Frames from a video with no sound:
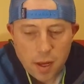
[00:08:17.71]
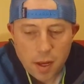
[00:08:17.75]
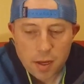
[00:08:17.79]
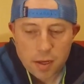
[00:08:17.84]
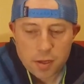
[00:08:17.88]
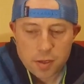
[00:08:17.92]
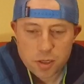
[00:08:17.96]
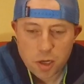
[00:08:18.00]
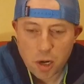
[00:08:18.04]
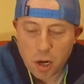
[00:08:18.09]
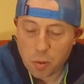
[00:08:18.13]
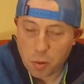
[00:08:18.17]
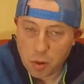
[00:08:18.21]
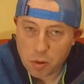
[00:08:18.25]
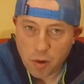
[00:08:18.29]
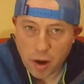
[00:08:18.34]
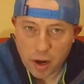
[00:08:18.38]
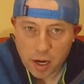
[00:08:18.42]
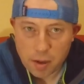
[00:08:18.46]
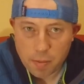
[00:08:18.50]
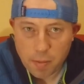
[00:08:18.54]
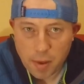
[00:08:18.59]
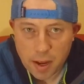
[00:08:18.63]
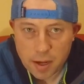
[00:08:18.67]
So I would
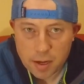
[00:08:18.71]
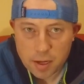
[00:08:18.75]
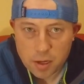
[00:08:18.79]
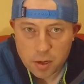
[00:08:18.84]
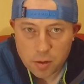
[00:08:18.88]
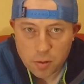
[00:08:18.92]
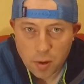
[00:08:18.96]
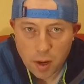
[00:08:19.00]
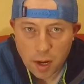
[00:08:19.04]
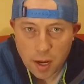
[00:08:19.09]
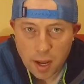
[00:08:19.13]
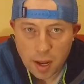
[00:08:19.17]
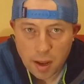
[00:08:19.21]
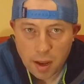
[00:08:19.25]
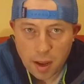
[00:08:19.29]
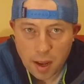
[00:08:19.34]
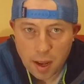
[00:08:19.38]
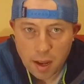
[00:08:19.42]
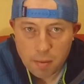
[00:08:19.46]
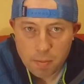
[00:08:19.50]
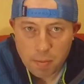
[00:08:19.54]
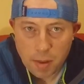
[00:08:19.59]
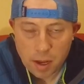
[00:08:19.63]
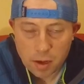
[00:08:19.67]
recommend doing
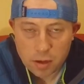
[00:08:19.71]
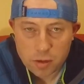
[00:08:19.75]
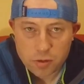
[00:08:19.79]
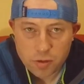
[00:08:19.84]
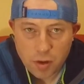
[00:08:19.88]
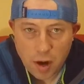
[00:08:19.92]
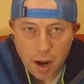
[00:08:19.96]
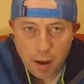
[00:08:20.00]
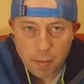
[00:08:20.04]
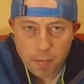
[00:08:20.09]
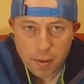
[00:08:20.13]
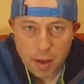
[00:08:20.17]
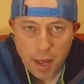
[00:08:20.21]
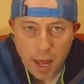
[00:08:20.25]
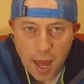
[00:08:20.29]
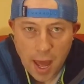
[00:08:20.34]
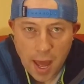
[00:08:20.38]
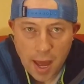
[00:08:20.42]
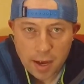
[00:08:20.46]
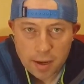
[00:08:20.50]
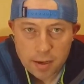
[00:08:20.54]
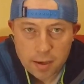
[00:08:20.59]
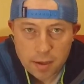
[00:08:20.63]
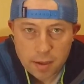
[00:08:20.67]
a mail drop
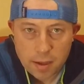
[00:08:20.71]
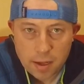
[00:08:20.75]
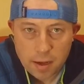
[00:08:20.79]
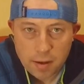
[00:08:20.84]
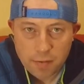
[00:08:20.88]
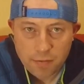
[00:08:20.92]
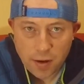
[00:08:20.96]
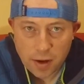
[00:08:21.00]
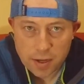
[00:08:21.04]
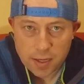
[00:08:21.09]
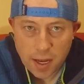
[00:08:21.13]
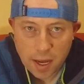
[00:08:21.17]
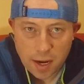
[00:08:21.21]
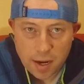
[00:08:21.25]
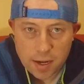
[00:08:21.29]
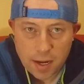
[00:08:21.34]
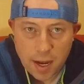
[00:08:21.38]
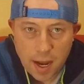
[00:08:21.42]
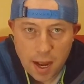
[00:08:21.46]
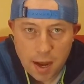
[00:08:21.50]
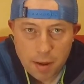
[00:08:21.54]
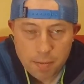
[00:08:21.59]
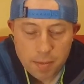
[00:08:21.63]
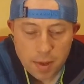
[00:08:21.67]
at the Fontana
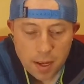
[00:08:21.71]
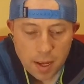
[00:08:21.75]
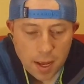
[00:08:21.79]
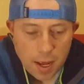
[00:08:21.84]
Dam.